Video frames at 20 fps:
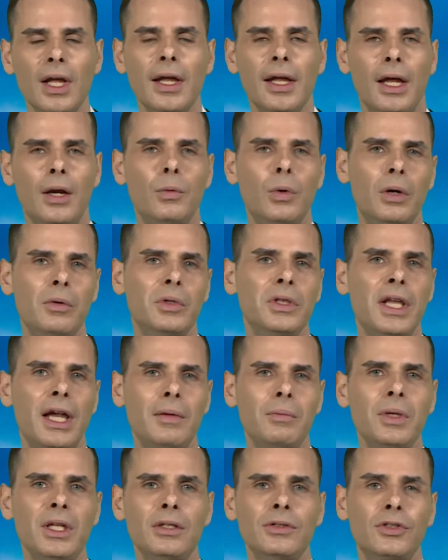And what would that
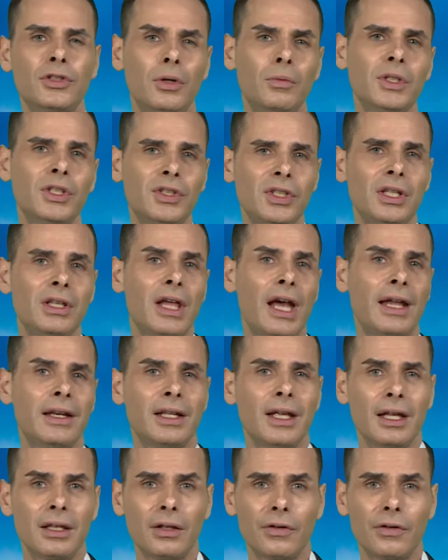mean? So we see that again,